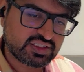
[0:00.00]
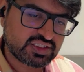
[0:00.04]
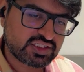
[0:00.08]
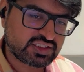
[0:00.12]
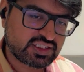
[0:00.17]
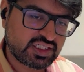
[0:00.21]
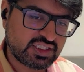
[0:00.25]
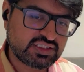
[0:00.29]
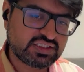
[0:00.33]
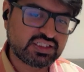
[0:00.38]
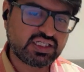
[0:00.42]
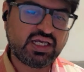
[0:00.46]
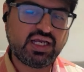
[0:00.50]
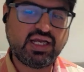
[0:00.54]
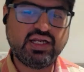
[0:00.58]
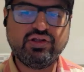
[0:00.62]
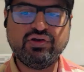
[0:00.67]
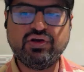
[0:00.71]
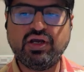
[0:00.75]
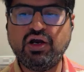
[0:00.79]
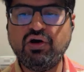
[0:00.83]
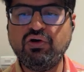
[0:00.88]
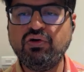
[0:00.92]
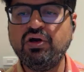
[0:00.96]
resistance and
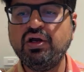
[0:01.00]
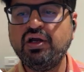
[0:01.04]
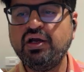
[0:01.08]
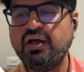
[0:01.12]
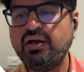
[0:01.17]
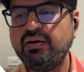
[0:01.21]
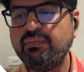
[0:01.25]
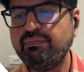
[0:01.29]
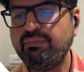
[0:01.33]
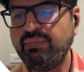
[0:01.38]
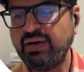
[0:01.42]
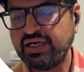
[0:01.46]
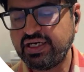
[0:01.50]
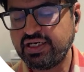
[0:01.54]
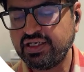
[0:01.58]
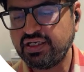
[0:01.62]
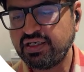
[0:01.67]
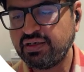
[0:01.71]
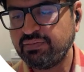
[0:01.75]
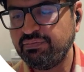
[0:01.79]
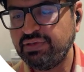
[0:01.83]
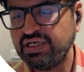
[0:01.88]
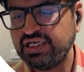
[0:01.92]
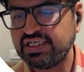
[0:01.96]
you have
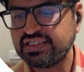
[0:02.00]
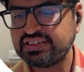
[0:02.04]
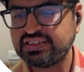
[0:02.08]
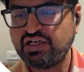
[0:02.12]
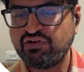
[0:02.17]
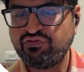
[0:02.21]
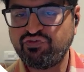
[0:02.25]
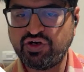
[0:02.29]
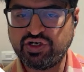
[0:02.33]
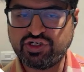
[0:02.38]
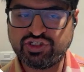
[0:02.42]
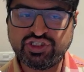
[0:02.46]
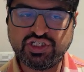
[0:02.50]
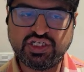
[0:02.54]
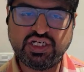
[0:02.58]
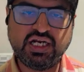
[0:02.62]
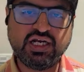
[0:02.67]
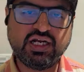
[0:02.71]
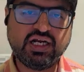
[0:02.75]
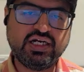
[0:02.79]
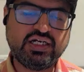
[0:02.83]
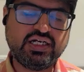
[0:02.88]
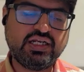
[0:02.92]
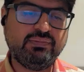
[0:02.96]
better beta cell function,
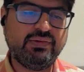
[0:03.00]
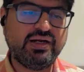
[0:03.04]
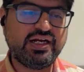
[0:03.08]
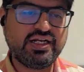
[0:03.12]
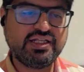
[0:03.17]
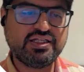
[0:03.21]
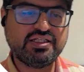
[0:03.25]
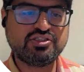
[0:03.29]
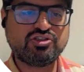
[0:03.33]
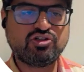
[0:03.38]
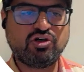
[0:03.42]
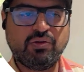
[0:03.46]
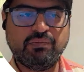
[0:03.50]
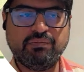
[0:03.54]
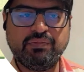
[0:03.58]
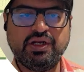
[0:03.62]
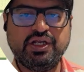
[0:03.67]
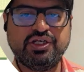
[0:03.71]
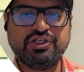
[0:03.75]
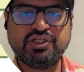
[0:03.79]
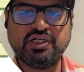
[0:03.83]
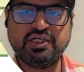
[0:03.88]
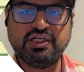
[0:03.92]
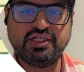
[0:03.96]
and ultimately this
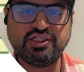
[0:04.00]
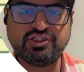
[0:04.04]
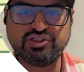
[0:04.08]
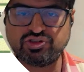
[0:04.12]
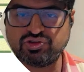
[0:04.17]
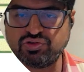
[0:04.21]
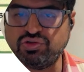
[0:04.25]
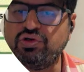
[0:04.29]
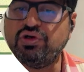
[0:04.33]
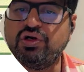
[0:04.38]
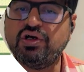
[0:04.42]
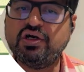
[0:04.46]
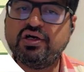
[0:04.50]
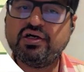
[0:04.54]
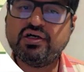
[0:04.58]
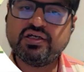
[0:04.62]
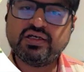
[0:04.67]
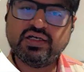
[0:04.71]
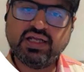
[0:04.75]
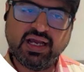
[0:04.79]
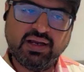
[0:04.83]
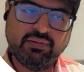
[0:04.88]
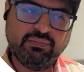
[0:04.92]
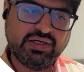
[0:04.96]
combination leads to
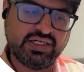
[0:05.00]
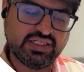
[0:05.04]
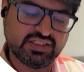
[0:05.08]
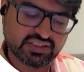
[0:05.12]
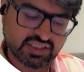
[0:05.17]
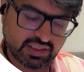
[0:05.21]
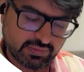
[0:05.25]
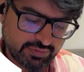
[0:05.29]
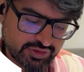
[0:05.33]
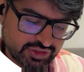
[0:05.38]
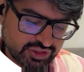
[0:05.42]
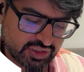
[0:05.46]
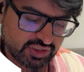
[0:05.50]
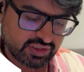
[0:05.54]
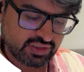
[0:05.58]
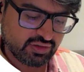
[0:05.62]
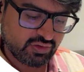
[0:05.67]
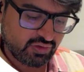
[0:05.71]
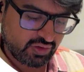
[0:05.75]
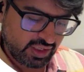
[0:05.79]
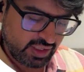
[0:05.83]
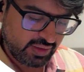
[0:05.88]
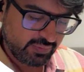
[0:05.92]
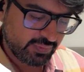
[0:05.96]
diabetes remission,
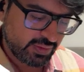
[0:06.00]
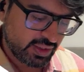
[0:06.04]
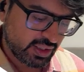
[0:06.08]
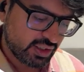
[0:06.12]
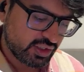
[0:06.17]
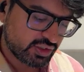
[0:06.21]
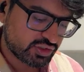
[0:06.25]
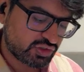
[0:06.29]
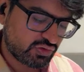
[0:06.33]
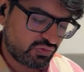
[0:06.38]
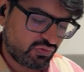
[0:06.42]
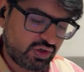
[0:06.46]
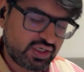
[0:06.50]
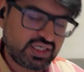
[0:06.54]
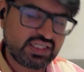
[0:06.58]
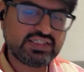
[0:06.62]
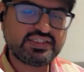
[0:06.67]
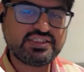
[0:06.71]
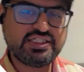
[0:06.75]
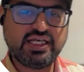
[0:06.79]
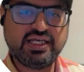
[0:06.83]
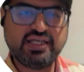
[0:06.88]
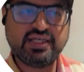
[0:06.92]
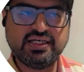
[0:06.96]
okay? So what
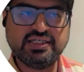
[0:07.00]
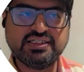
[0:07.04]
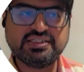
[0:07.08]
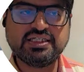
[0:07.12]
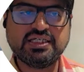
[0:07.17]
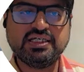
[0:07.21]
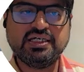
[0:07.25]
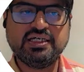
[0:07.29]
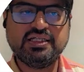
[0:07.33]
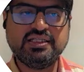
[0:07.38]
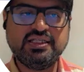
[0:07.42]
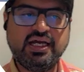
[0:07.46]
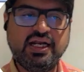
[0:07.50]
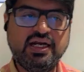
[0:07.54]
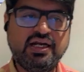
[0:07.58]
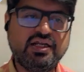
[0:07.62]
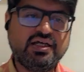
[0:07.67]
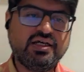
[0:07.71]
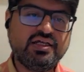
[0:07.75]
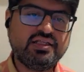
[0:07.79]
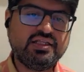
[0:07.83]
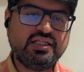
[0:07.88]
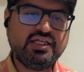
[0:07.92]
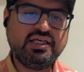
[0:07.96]
he's saying is that
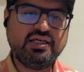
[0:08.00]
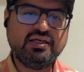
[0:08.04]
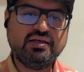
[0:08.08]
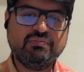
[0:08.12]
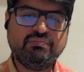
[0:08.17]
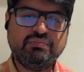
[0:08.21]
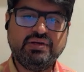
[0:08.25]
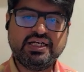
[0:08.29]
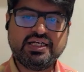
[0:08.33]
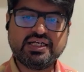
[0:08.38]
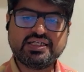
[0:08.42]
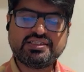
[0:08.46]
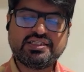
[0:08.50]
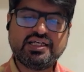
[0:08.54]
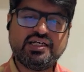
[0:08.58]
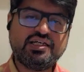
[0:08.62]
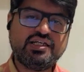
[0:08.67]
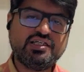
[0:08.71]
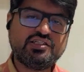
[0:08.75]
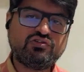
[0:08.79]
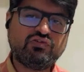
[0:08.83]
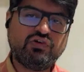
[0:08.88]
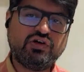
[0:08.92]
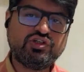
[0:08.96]
the beta cell
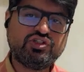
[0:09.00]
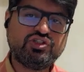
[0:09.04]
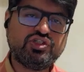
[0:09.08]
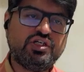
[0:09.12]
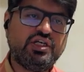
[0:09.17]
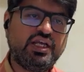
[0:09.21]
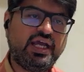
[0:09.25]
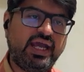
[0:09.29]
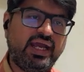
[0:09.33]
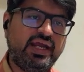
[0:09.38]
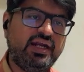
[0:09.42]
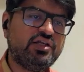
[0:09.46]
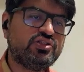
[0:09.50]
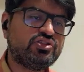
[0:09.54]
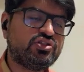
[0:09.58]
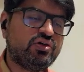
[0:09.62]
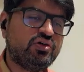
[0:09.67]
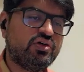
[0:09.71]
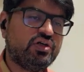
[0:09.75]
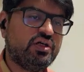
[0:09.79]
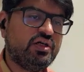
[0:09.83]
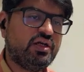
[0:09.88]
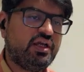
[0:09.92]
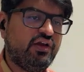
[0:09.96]
dysfunction, and
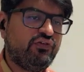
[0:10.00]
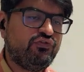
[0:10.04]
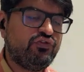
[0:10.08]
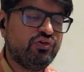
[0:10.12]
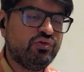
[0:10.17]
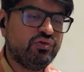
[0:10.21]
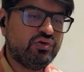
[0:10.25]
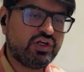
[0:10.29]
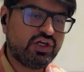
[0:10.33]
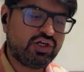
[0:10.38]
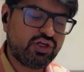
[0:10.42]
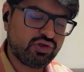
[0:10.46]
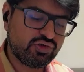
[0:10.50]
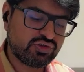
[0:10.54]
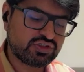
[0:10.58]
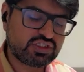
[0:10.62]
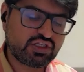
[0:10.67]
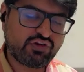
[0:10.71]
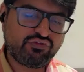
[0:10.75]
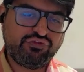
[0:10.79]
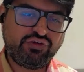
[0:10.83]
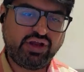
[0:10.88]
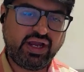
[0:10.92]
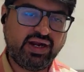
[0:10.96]
so if you reduce
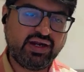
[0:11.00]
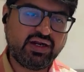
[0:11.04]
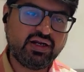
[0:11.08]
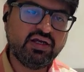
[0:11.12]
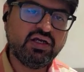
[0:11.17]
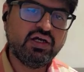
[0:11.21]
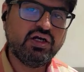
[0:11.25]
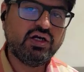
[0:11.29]
the fat,